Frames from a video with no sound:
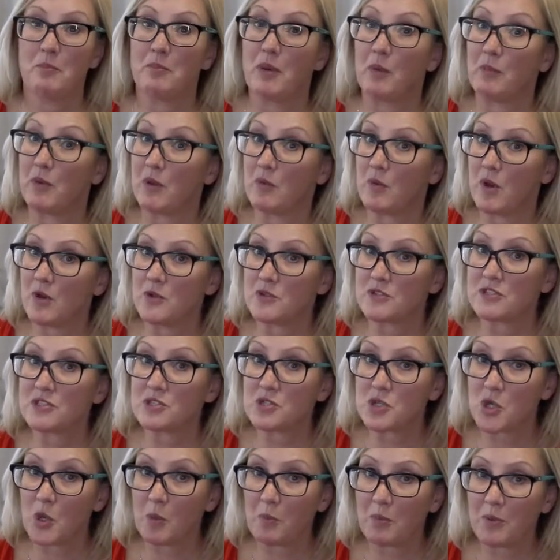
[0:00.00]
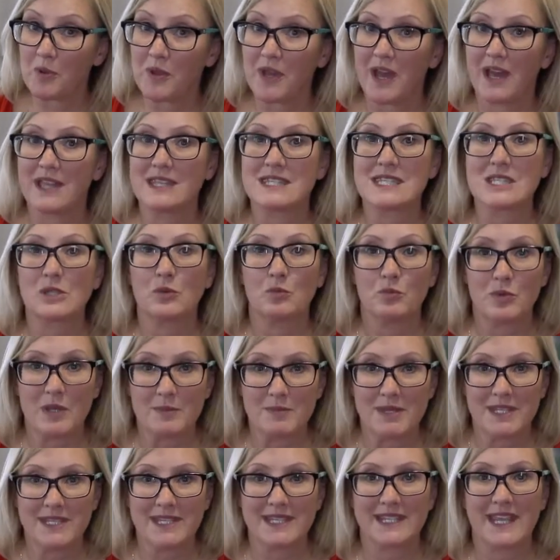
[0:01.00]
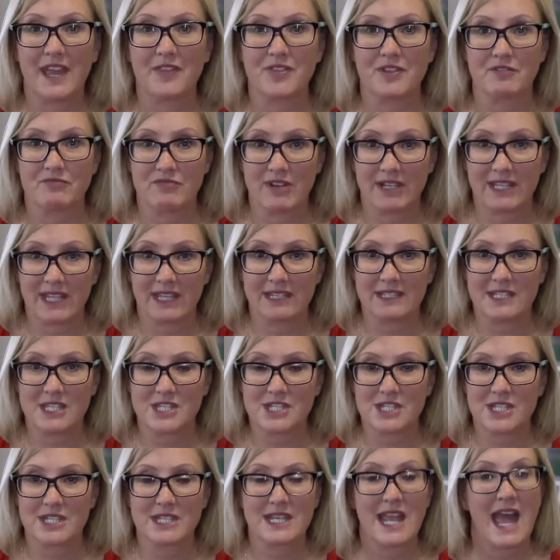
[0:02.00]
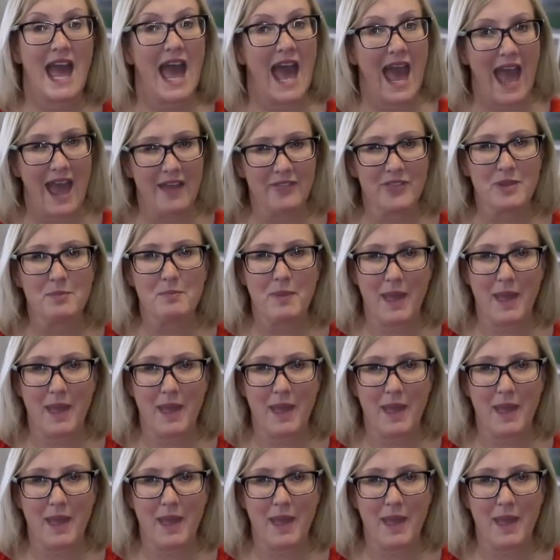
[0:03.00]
But we won't stop until women get the recognition and